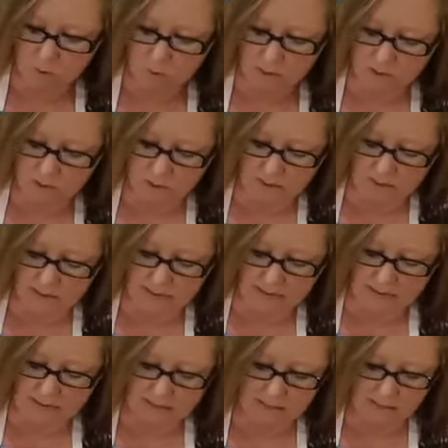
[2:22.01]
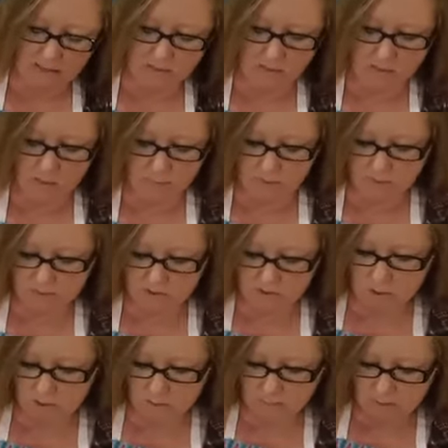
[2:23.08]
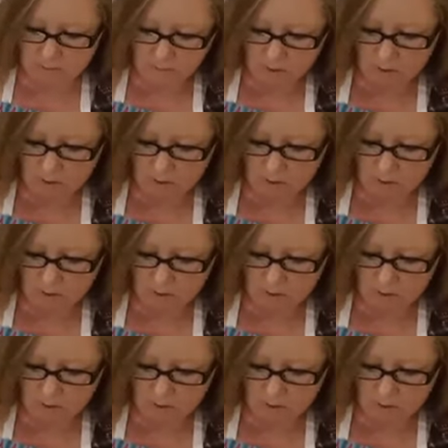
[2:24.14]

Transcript: going to add a little bit of salt and pepper